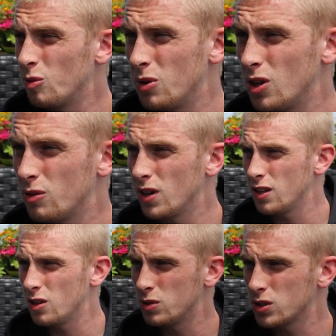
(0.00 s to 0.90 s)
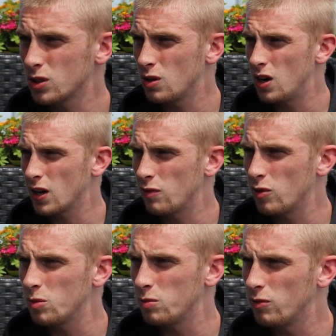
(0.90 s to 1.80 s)
footballer really that wants to go out and get
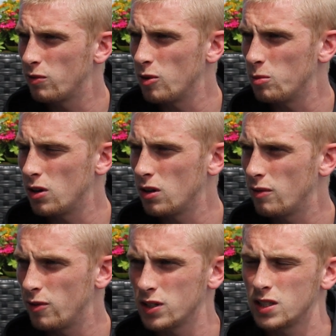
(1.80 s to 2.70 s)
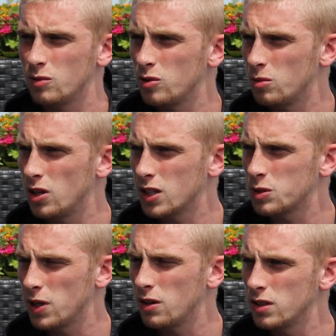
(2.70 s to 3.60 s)
for football first team football
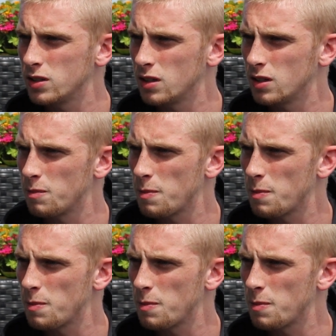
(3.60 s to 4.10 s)
experience. Yeah.